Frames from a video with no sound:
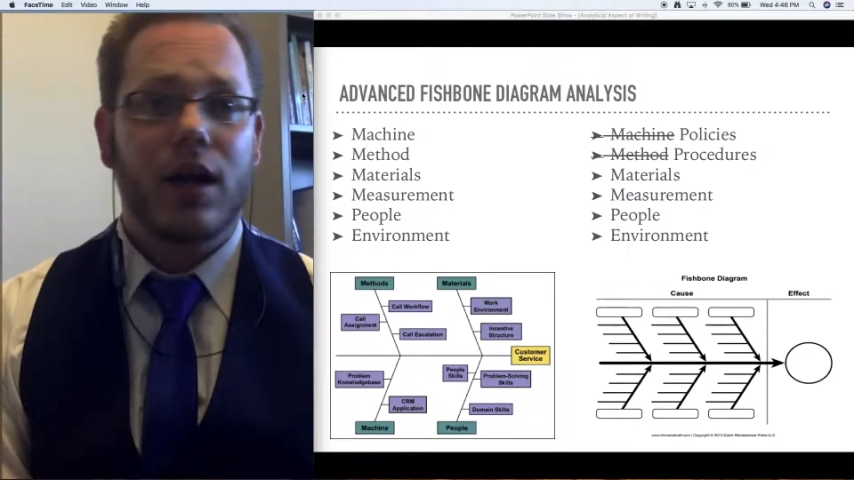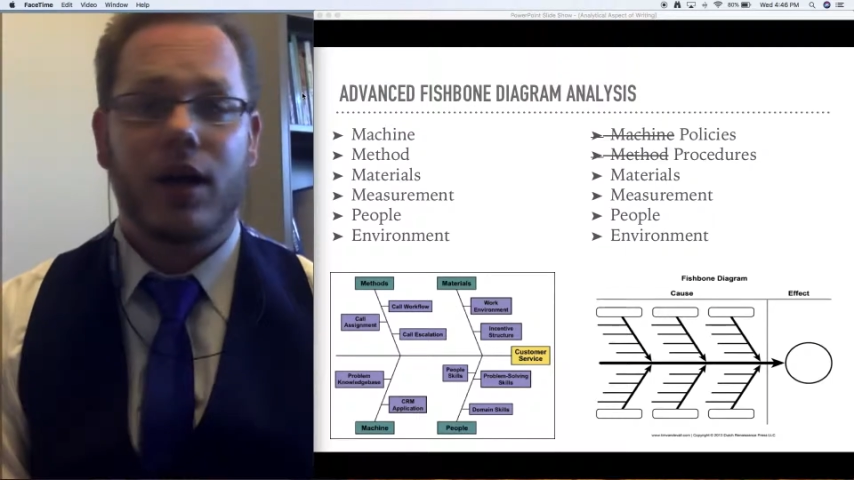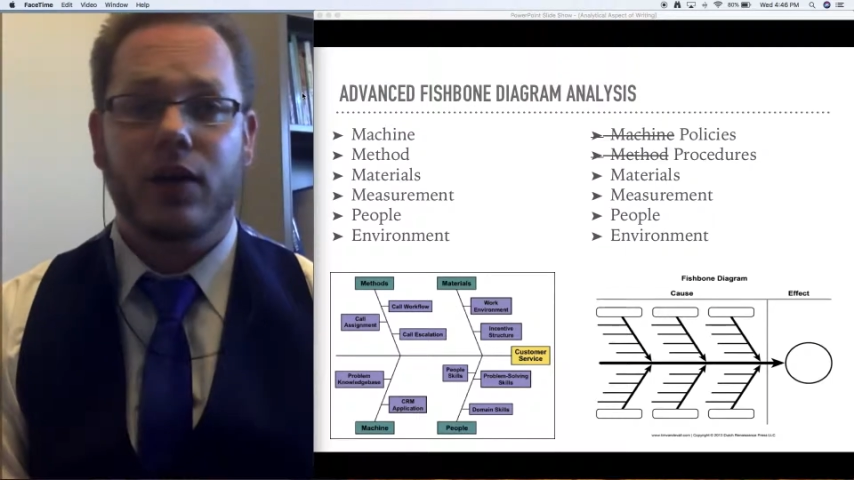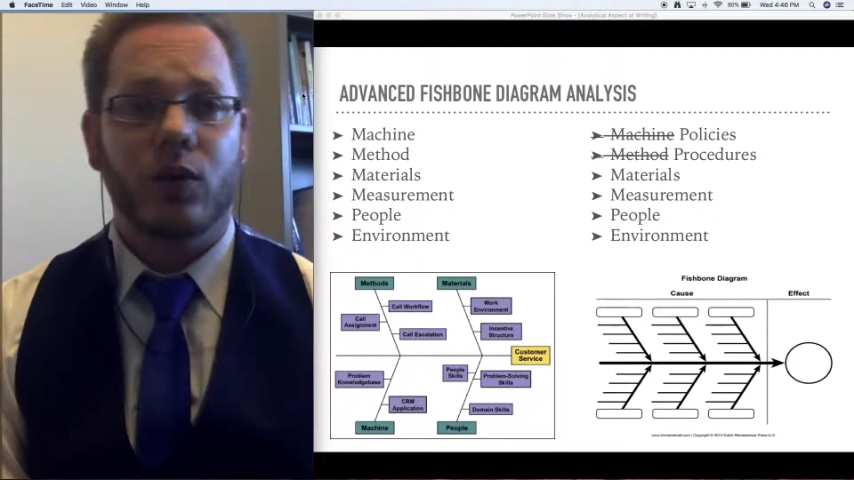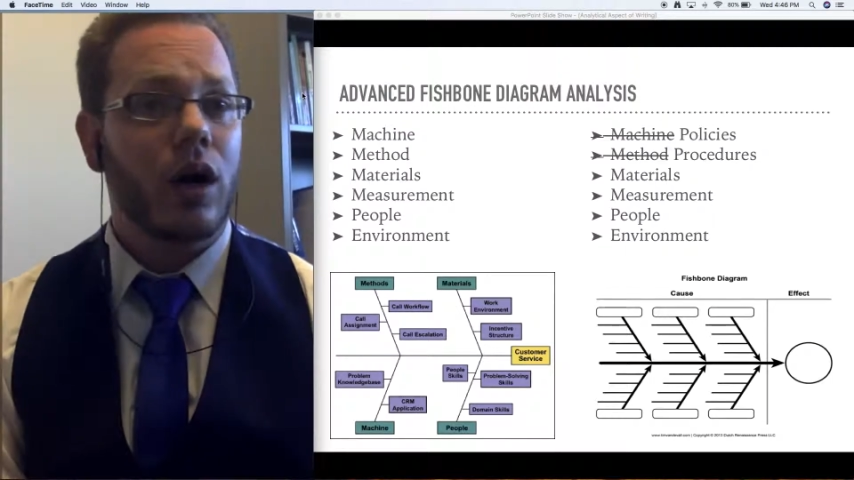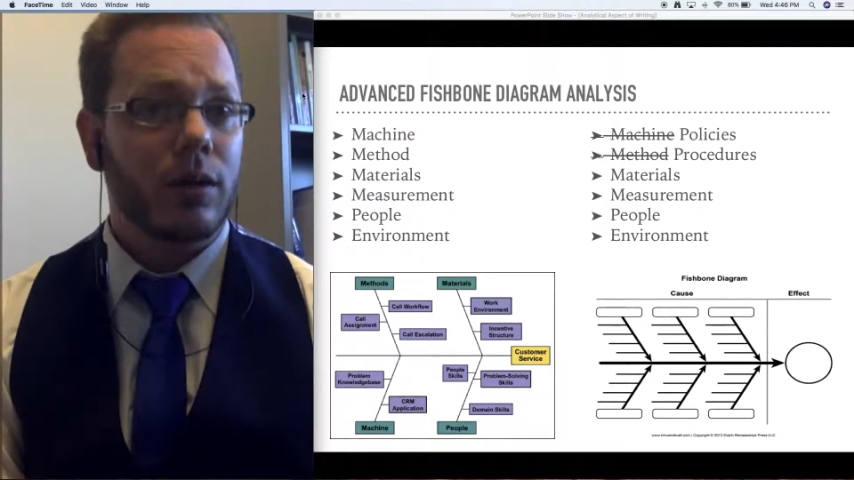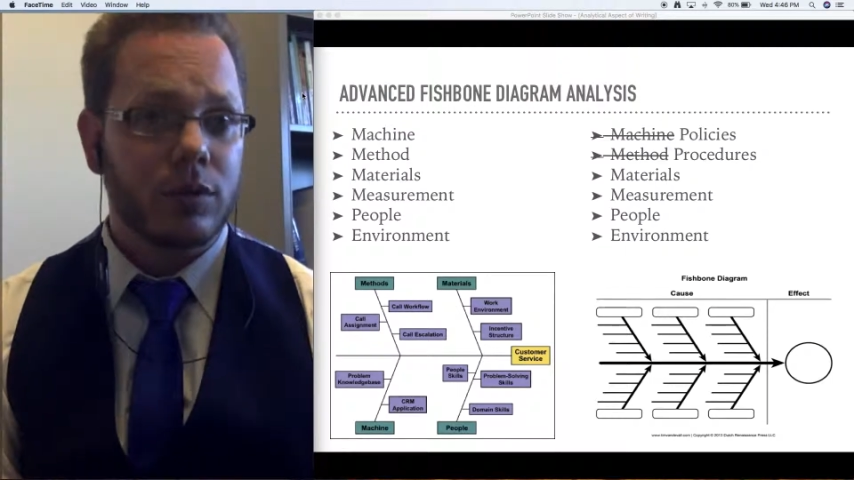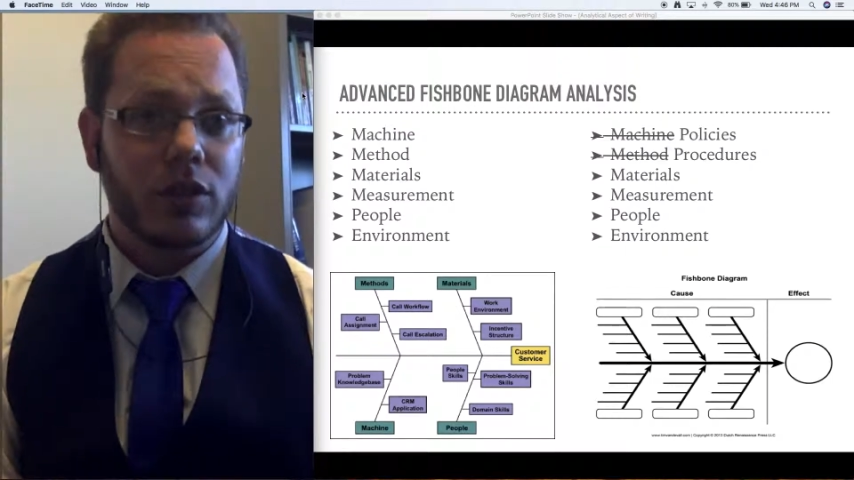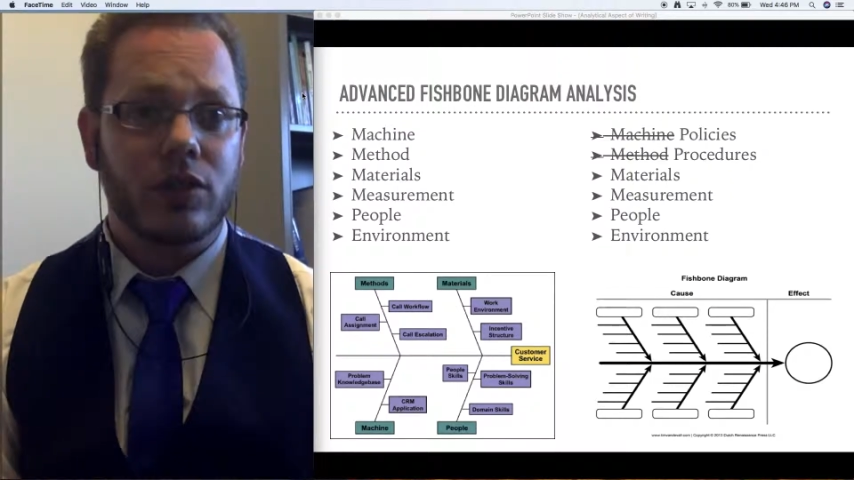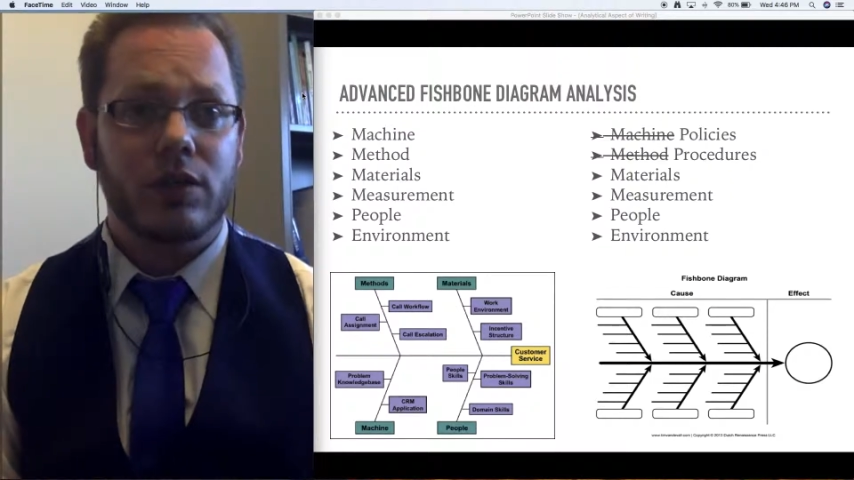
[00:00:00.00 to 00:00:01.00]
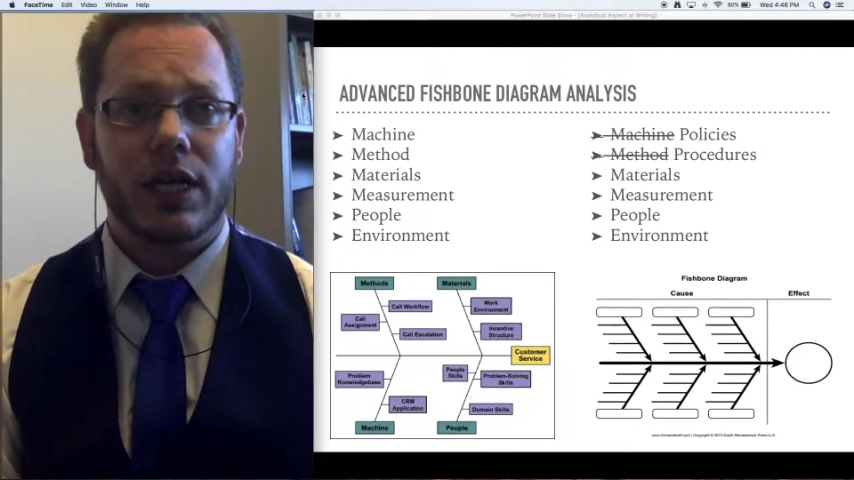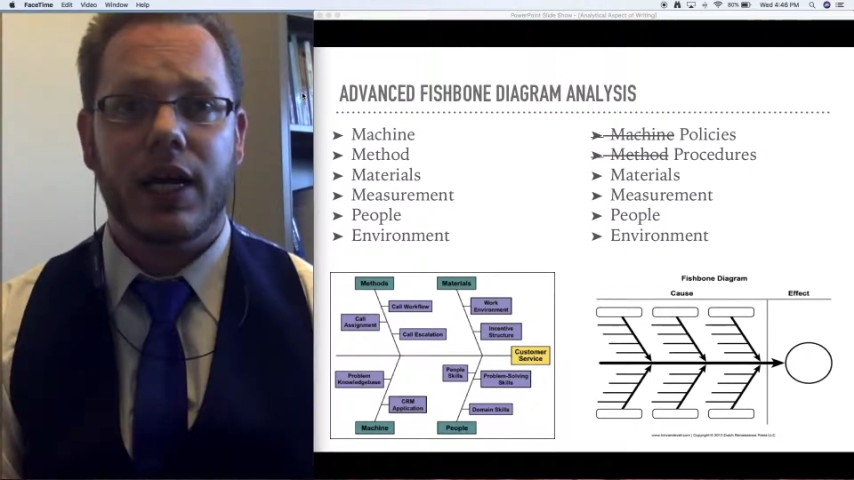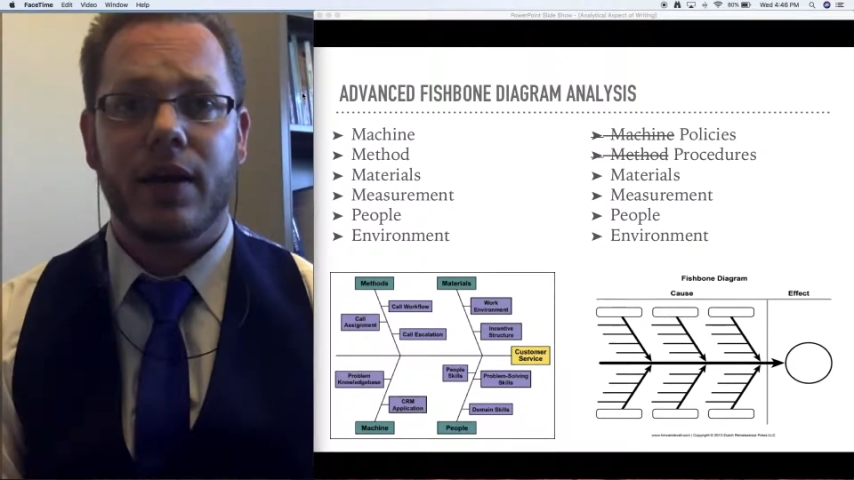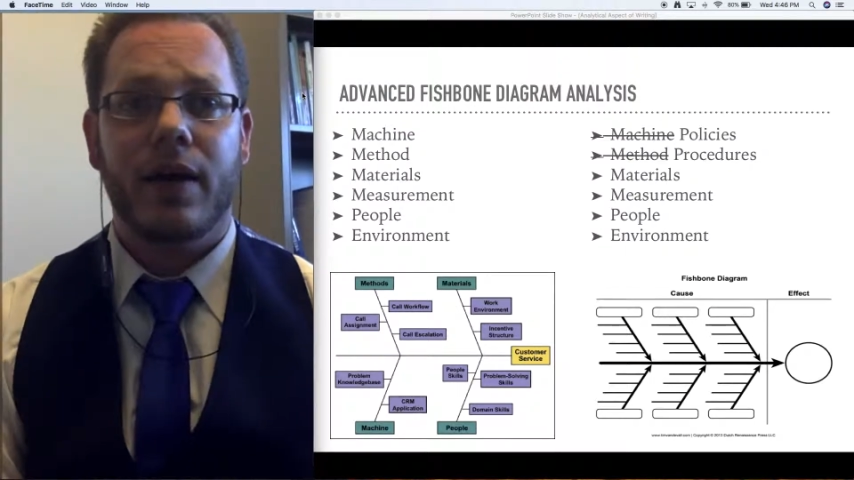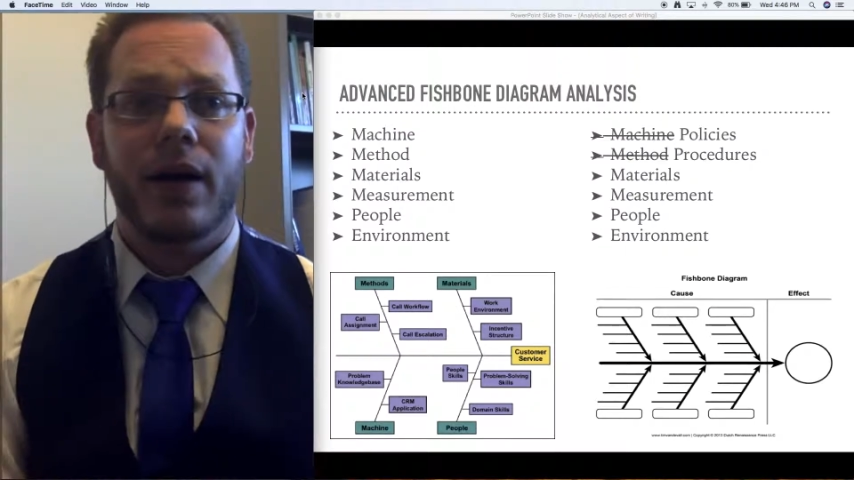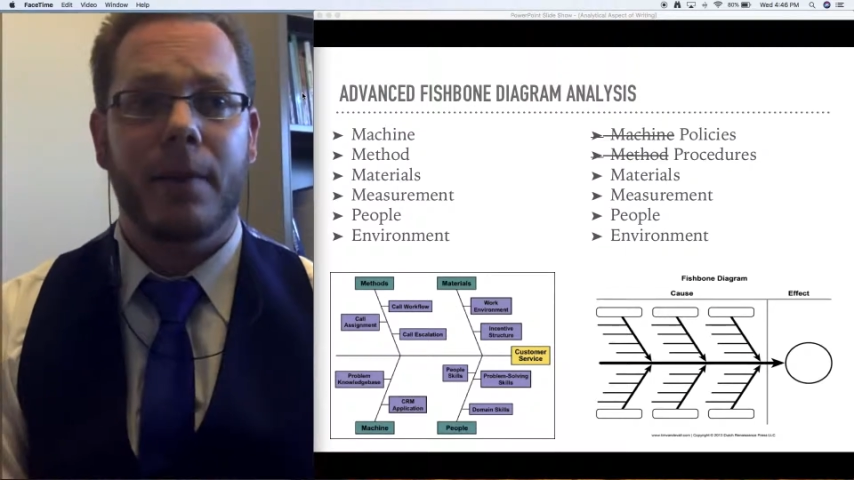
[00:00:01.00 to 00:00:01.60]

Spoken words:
You're welcome to do that.